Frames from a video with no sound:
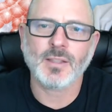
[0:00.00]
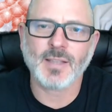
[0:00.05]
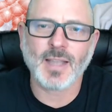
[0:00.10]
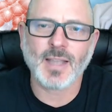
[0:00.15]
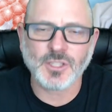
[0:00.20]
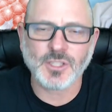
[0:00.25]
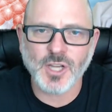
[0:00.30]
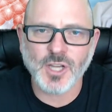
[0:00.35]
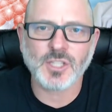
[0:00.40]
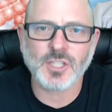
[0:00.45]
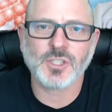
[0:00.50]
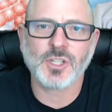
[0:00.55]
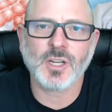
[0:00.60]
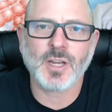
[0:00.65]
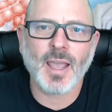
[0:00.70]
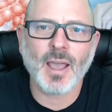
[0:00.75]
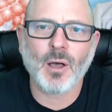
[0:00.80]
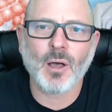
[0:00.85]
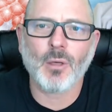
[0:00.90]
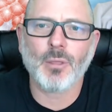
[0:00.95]

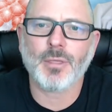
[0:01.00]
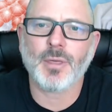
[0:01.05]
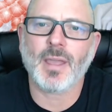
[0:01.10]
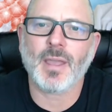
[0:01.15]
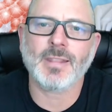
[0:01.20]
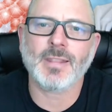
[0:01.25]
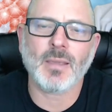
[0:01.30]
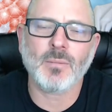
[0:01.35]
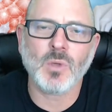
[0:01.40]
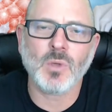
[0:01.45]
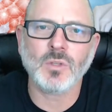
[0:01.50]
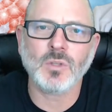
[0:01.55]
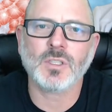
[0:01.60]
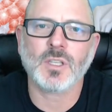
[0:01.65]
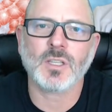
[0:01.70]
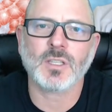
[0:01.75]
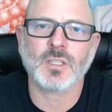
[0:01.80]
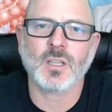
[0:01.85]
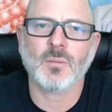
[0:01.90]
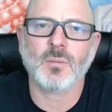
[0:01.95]
Digestion health and the immune
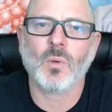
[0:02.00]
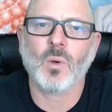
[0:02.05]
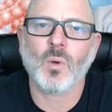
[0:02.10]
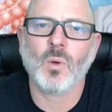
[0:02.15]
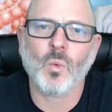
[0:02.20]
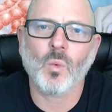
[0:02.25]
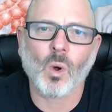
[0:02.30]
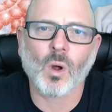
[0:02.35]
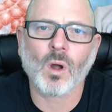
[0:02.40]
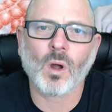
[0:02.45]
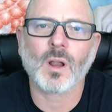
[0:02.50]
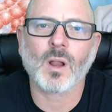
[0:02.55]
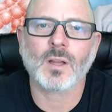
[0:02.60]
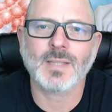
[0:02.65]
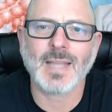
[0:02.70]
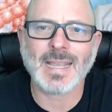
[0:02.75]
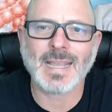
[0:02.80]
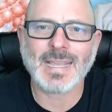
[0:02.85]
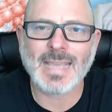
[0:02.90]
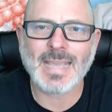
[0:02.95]
system
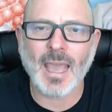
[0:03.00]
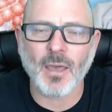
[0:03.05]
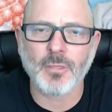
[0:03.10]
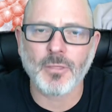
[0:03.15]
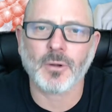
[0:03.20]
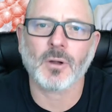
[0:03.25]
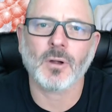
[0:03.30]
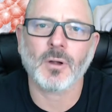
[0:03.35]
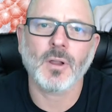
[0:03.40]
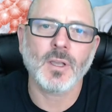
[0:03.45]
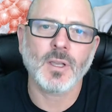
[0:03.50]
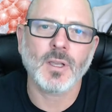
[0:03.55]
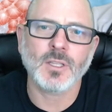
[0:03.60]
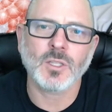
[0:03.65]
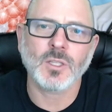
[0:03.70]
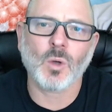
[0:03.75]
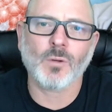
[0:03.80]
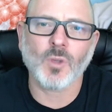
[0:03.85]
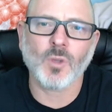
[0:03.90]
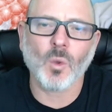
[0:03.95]
work together.
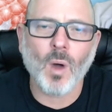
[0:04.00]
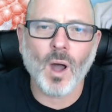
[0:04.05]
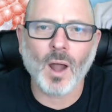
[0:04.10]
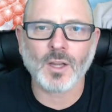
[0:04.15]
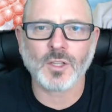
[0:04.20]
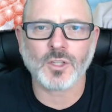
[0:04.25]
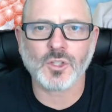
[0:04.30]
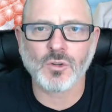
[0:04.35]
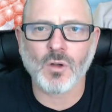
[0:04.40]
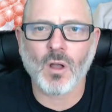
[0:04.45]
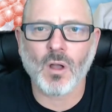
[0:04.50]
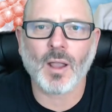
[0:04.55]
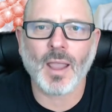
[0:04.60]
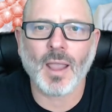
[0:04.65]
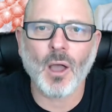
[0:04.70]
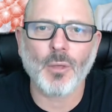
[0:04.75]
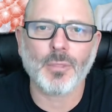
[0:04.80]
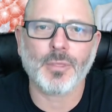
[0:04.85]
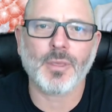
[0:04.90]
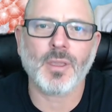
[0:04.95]
So if you want a strong,
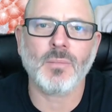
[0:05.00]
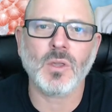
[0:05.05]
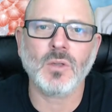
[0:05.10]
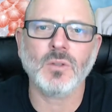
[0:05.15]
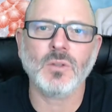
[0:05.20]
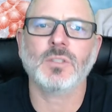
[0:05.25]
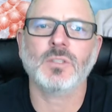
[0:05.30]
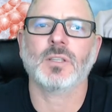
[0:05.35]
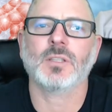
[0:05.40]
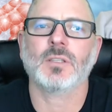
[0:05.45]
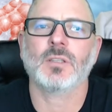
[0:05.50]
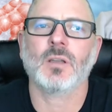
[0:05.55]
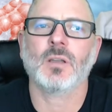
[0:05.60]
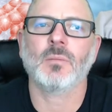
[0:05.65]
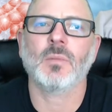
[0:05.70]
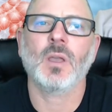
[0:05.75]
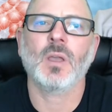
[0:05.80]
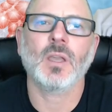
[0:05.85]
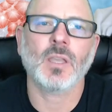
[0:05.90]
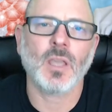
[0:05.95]
healthy immune
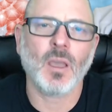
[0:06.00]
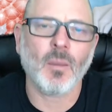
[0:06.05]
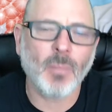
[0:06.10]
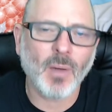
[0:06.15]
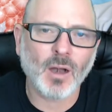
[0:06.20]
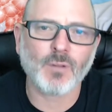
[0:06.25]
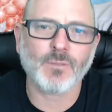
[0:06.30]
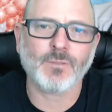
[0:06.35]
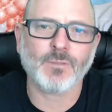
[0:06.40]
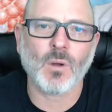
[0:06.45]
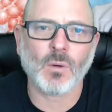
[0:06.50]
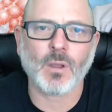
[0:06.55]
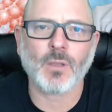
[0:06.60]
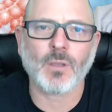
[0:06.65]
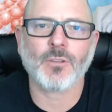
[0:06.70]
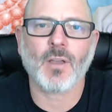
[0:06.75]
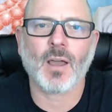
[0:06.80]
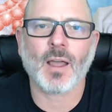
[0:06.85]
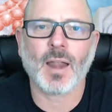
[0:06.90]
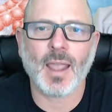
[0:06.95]
system, you better
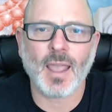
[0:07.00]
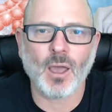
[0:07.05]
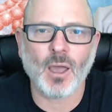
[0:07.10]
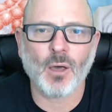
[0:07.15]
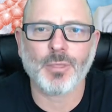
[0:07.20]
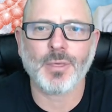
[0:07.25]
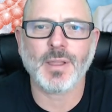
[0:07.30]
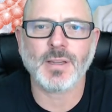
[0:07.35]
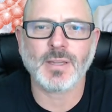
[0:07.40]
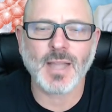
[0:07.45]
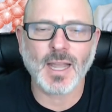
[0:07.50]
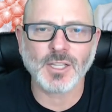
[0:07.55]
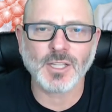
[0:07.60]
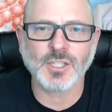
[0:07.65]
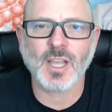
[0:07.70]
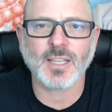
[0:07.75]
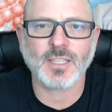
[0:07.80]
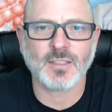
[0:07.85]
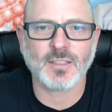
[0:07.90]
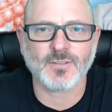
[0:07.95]
focus on a healthy
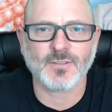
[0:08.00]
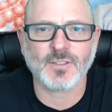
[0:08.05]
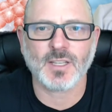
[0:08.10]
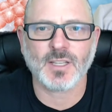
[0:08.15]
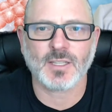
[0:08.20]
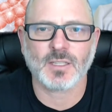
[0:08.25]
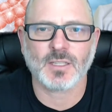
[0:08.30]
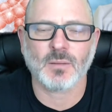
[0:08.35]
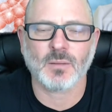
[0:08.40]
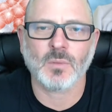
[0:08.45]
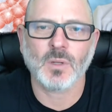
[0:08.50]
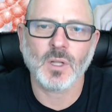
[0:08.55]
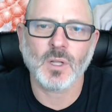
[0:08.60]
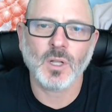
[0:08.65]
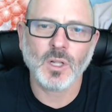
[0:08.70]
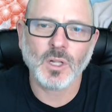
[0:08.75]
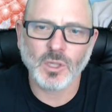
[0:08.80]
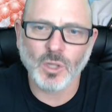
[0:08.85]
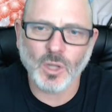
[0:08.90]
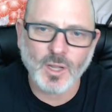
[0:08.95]
digestive system.
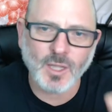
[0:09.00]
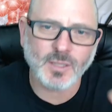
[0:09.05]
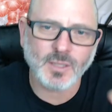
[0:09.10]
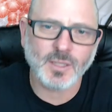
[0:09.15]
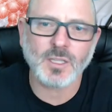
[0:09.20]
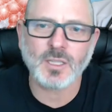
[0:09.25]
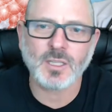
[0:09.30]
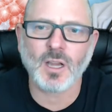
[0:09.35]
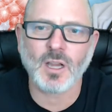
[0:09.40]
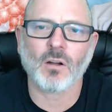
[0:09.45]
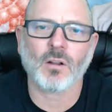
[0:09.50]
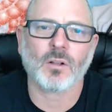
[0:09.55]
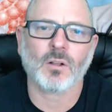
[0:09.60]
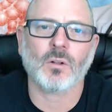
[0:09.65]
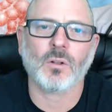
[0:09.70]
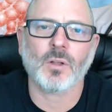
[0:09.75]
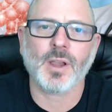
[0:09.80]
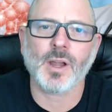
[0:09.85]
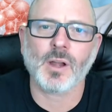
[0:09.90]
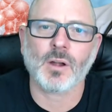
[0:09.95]
Look at this
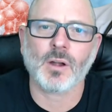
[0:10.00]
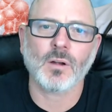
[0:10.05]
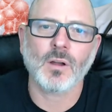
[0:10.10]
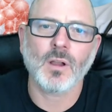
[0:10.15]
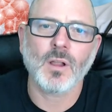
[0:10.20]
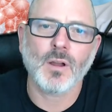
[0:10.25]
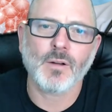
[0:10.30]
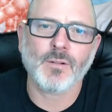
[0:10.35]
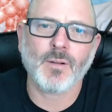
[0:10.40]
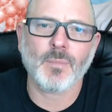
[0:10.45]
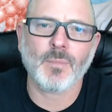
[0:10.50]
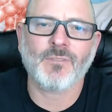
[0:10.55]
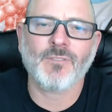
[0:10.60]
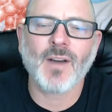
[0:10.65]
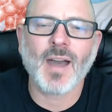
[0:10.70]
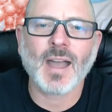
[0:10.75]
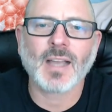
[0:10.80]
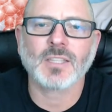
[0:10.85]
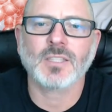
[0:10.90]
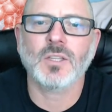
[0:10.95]
article here from
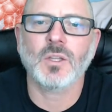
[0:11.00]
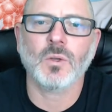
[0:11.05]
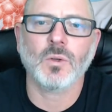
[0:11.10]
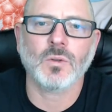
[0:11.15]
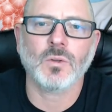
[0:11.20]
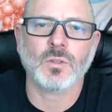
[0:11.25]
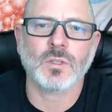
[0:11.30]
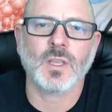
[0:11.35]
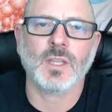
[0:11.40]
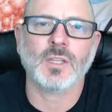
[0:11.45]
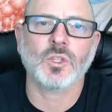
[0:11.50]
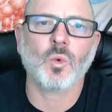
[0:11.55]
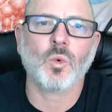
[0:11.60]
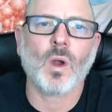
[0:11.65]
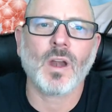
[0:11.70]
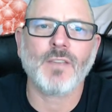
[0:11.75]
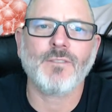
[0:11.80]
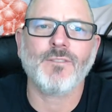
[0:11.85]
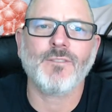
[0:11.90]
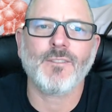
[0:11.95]
Fox News in
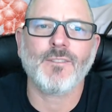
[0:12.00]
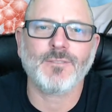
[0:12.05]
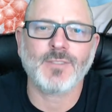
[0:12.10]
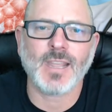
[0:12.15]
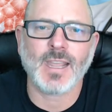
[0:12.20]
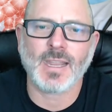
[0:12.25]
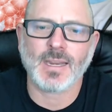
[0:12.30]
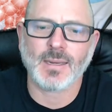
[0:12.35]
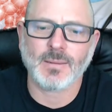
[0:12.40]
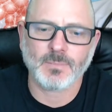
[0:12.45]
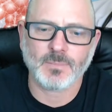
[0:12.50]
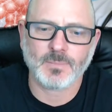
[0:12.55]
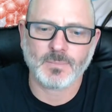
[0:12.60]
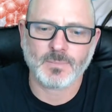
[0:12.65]
2015.